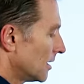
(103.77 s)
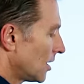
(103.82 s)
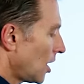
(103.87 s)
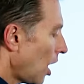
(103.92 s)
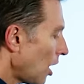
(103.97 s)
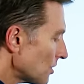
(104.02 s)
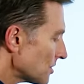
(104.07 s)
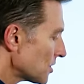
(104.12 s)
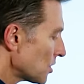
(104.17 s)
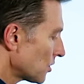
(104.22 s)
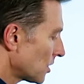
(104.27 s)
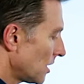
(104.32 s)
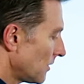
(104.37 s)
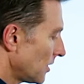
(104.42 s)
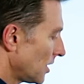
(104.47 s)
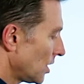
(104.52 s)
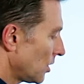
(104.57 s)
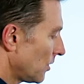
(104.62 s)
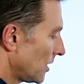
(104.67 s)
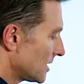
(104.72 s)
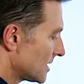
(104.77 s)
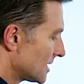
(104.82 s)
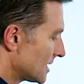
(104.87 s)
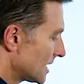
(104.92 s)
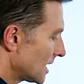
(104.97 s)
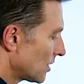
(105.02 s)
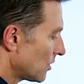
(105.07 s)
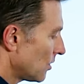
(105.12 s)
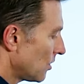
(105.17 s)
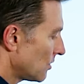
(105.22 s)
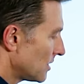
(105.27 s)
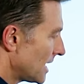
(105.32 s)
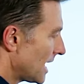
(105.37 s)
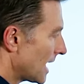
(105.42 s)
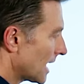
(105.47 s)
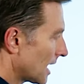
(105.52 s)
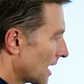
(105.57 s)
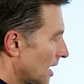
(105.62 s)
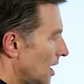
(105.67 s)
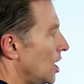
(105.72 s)
also giving you a zero
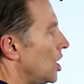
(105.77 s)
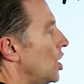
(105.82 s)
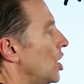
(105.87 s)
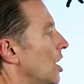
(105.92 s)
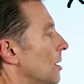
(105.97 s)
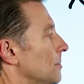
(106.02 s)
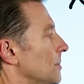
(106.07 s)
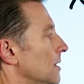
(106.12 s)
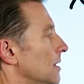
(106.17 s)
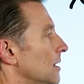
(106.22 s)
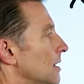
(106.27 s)
net carb.